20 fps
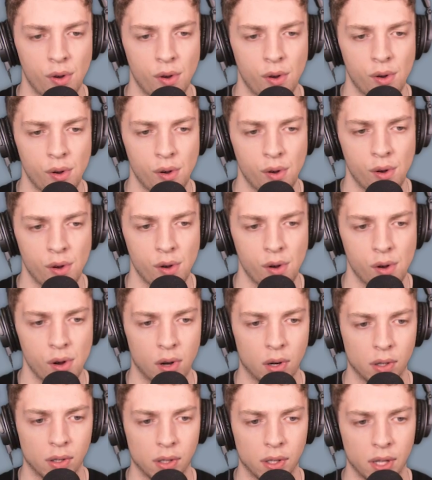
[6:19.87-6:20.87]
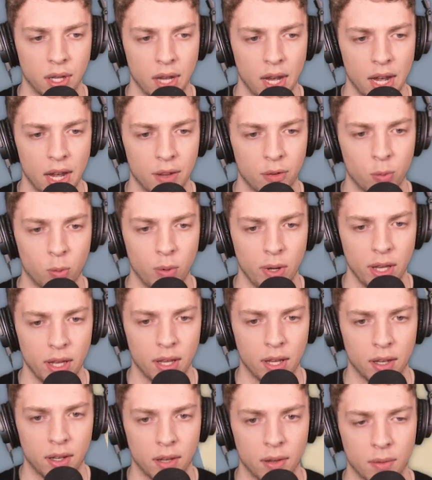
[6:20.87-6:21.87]
boat or something. Yeah, it's
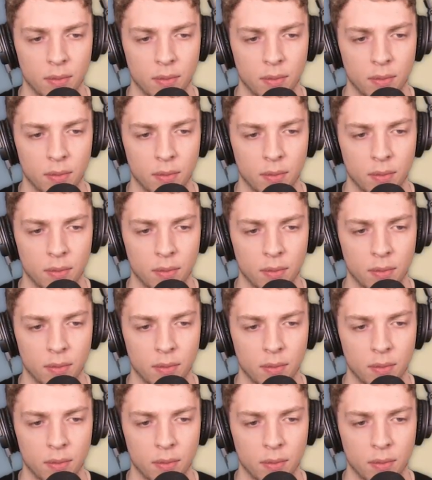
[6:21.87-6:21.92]
weird.